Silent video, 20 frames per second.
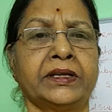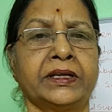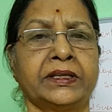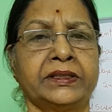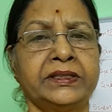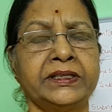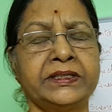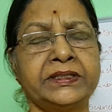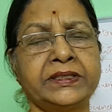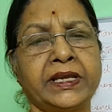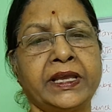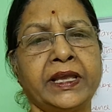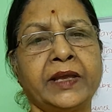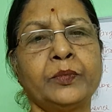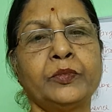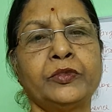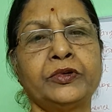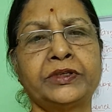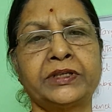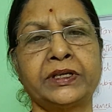this
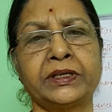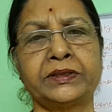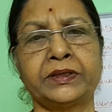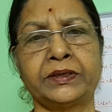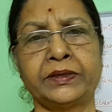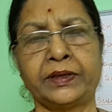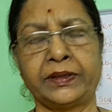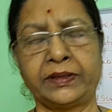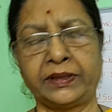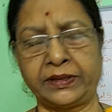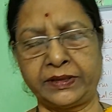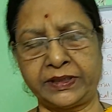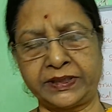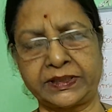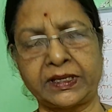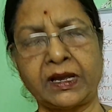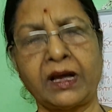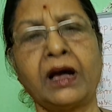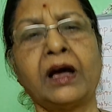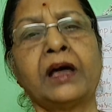
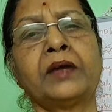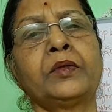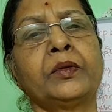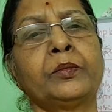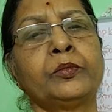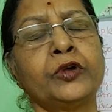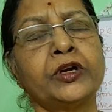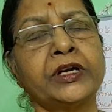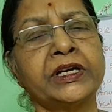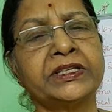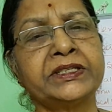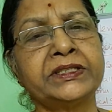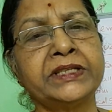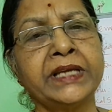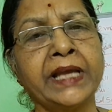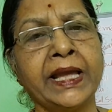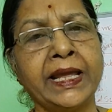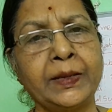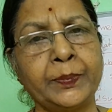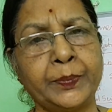R.
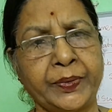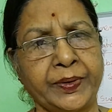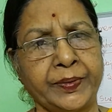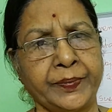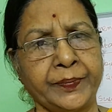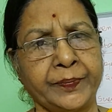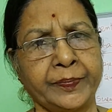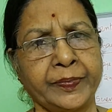Mukherjee helped.